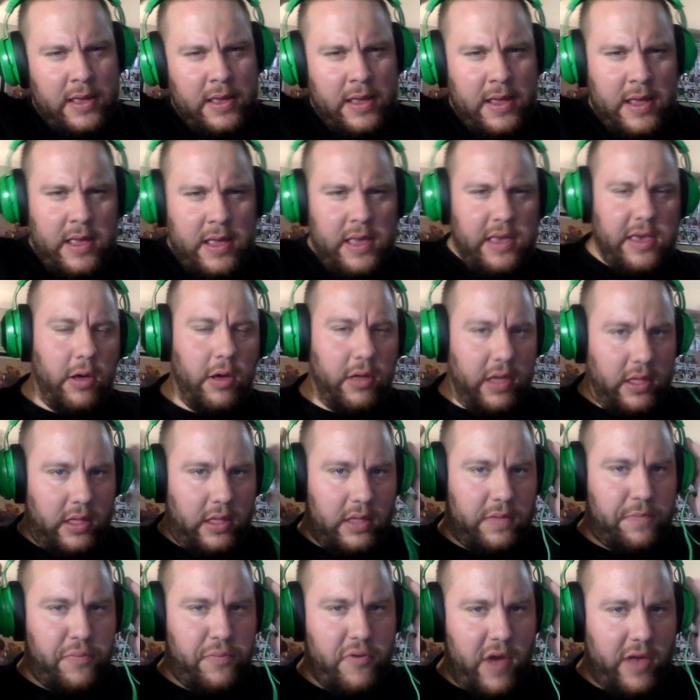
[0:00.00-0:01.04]
you know, there's
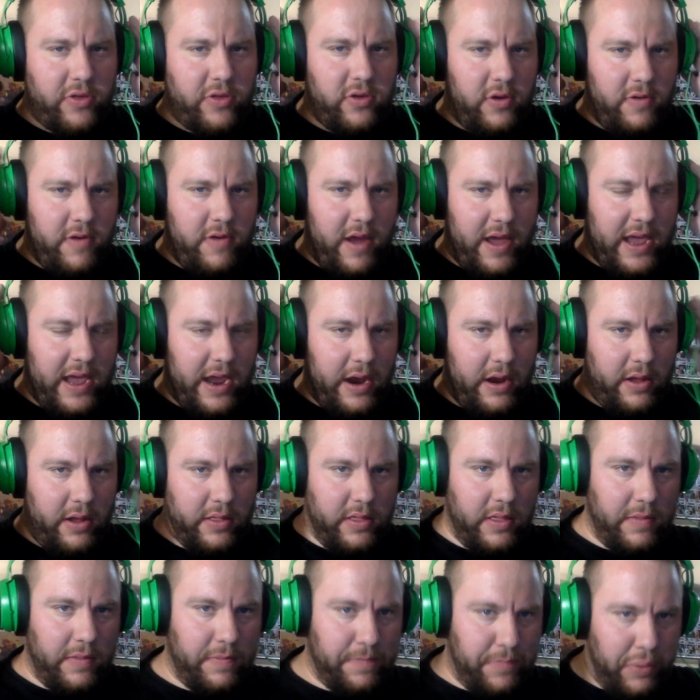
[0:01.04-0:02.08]
pressure right here,
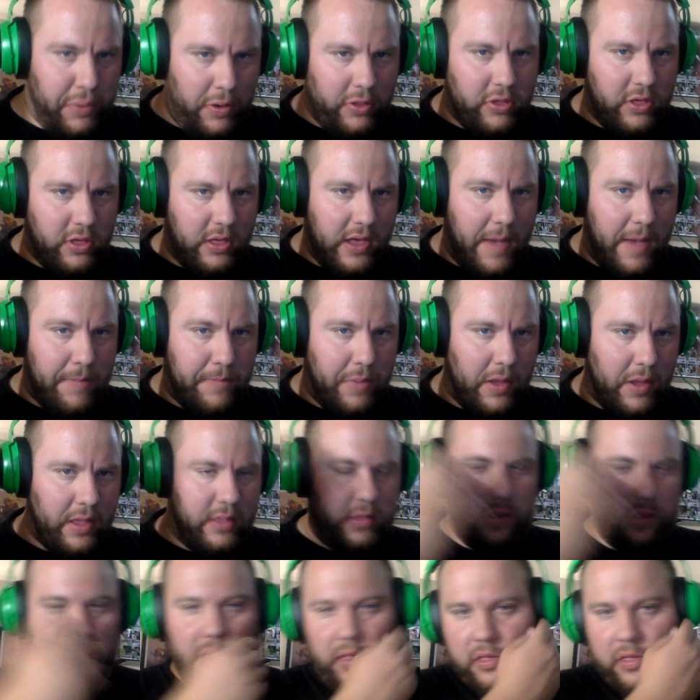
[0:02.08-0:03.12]
the pushing up, but
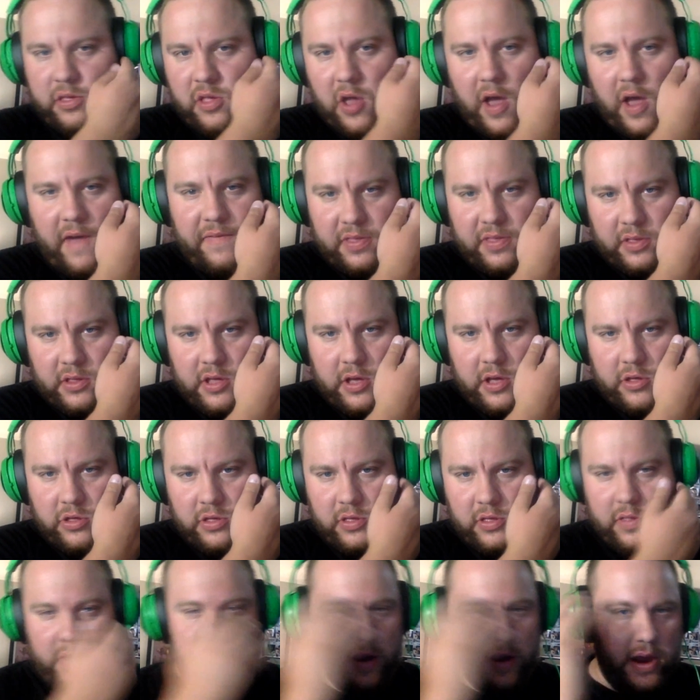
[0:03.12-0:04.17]
the soft
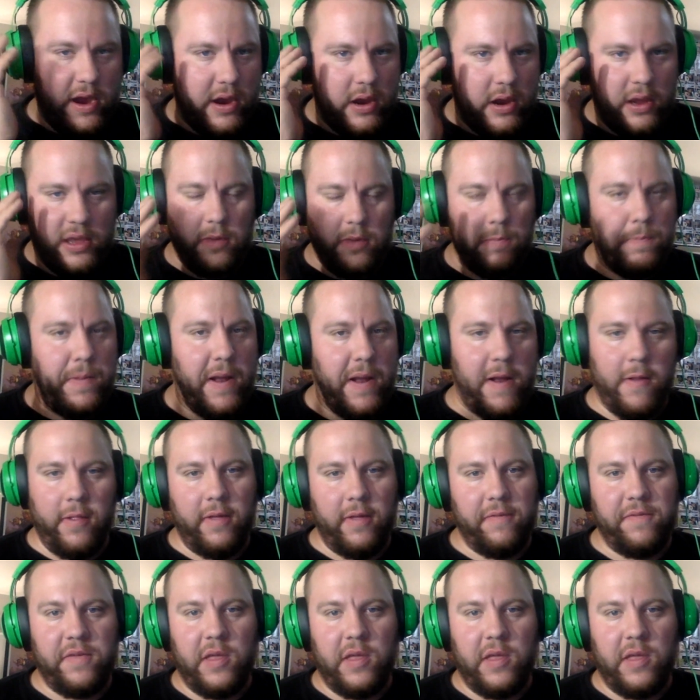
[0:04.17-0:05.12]
cushions right here, you barely feel